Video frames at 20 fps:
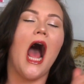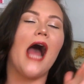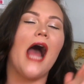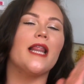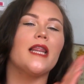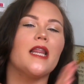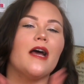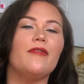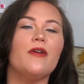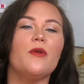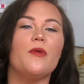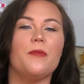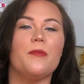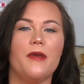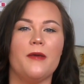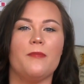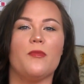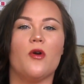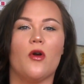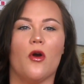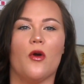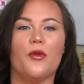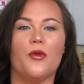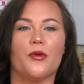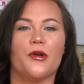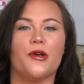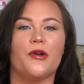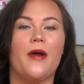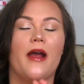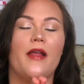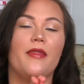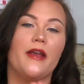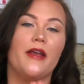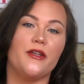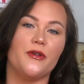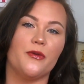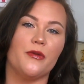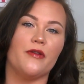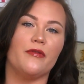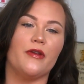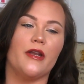I love it when people go through and they do the